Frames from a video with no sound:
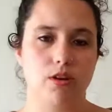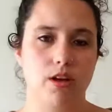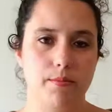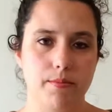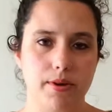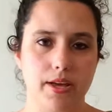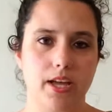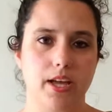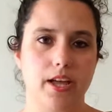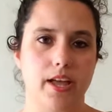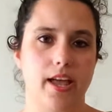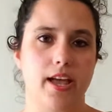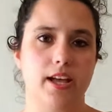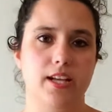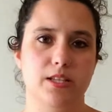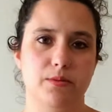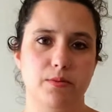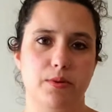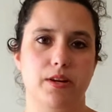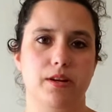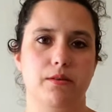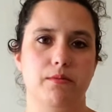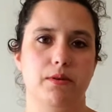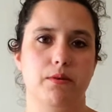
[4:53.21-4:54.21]
I may
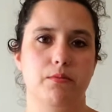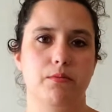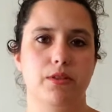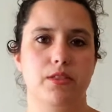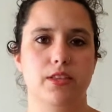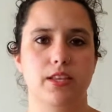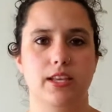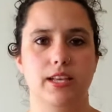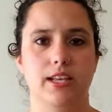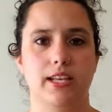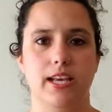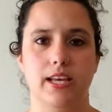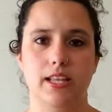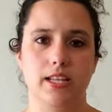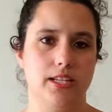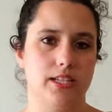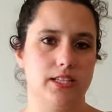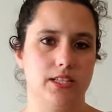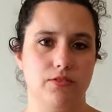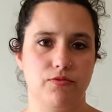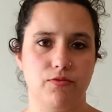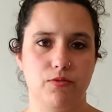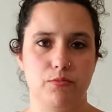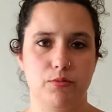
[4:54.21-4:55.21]
experiment with getting
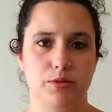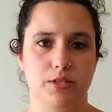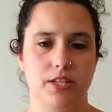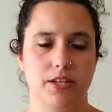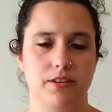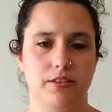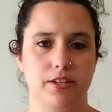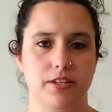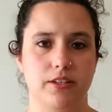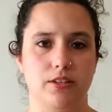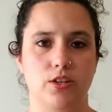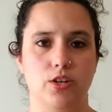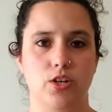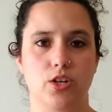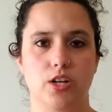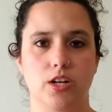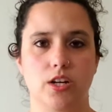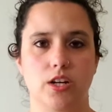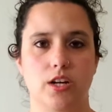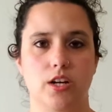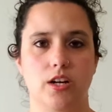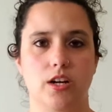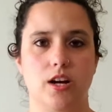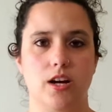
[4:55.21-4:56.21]
a different material
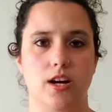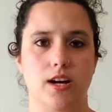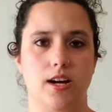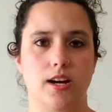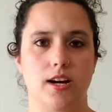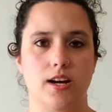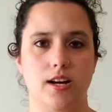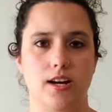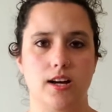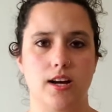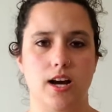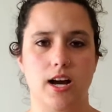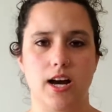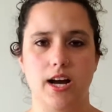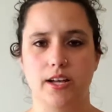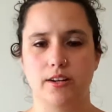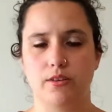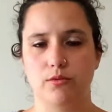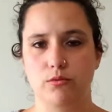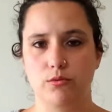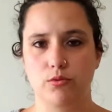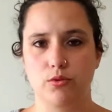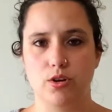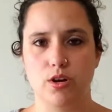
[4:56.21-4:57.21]
hook. I
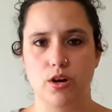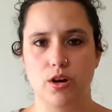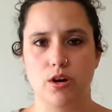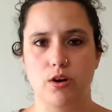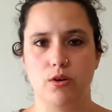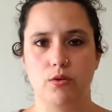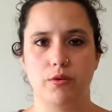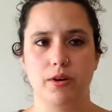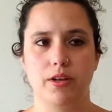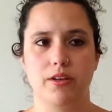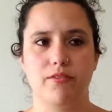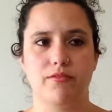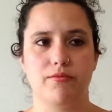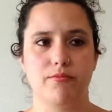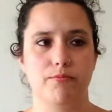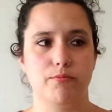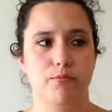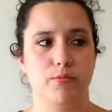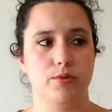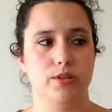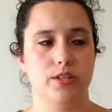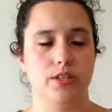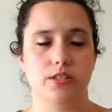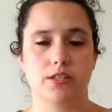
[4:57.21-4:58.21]
don't know if
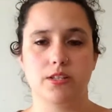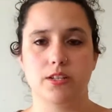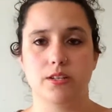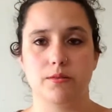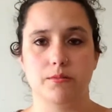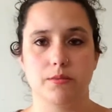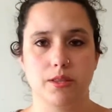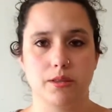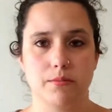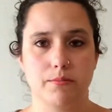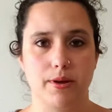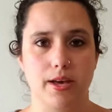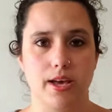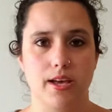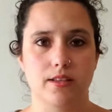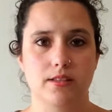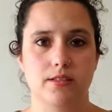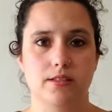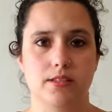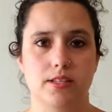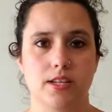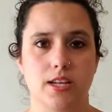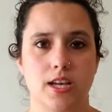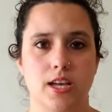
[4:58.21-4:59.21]
wood is going to be the
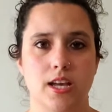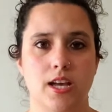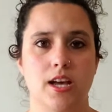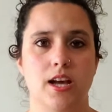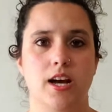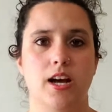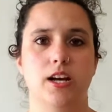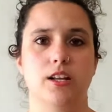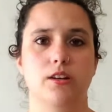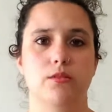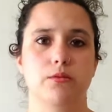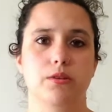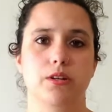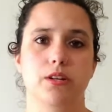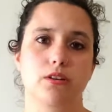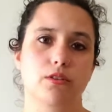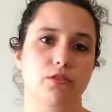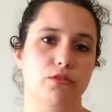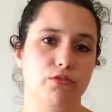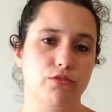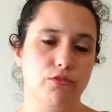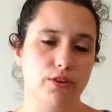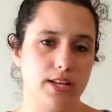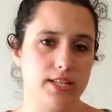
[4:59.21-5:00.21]
best. I don't want to
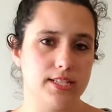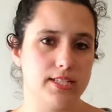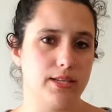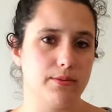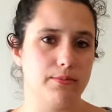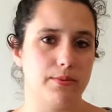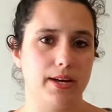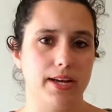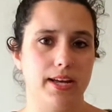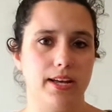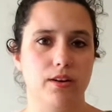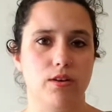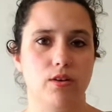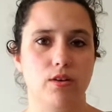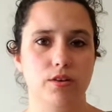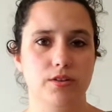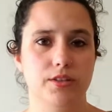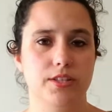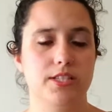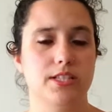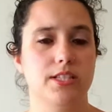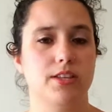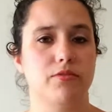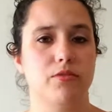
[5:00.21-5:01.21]
go crazy buying all
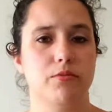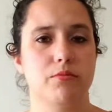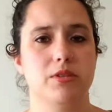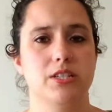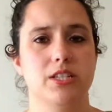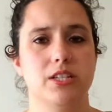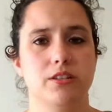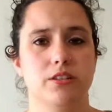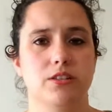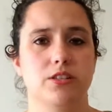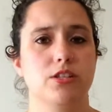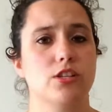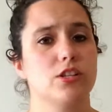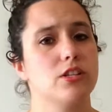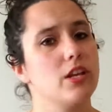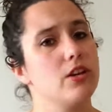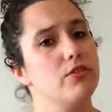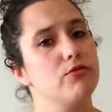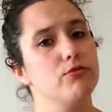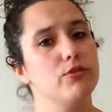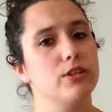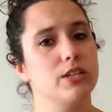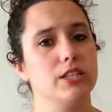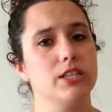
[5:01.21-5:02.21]
these different materials because I
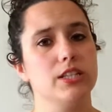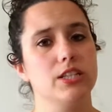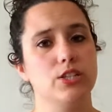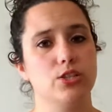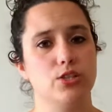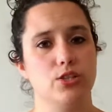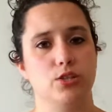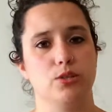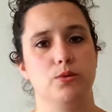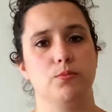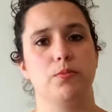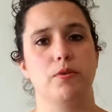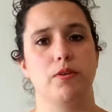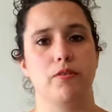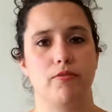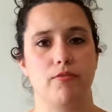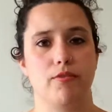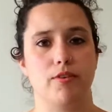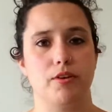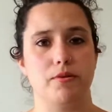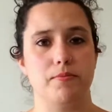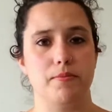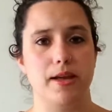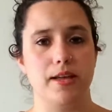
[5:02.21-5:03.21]
really do
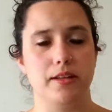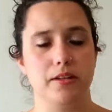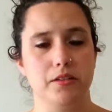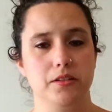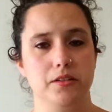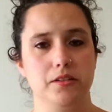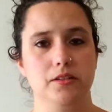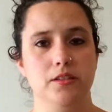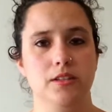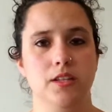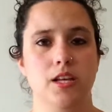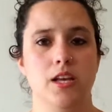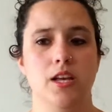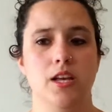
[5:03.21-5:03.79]
prefer metal,